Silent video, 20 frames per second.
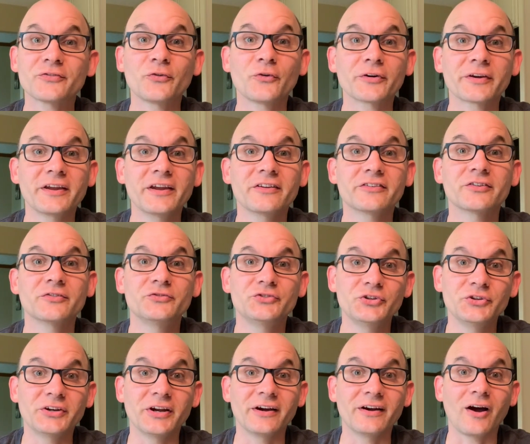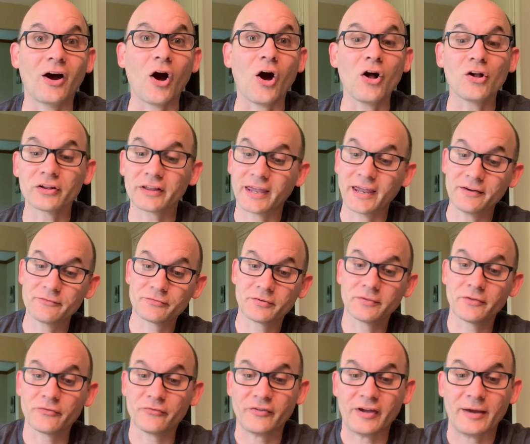4 kings of Judah all came from
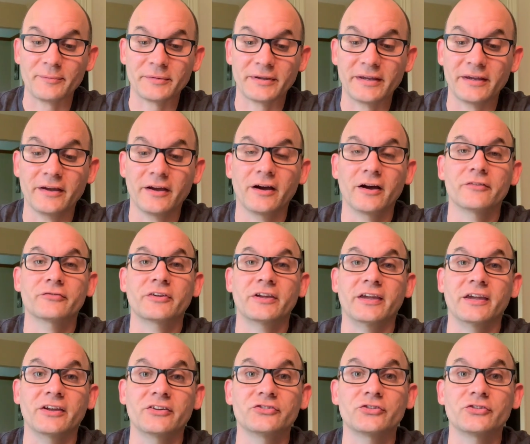the family of King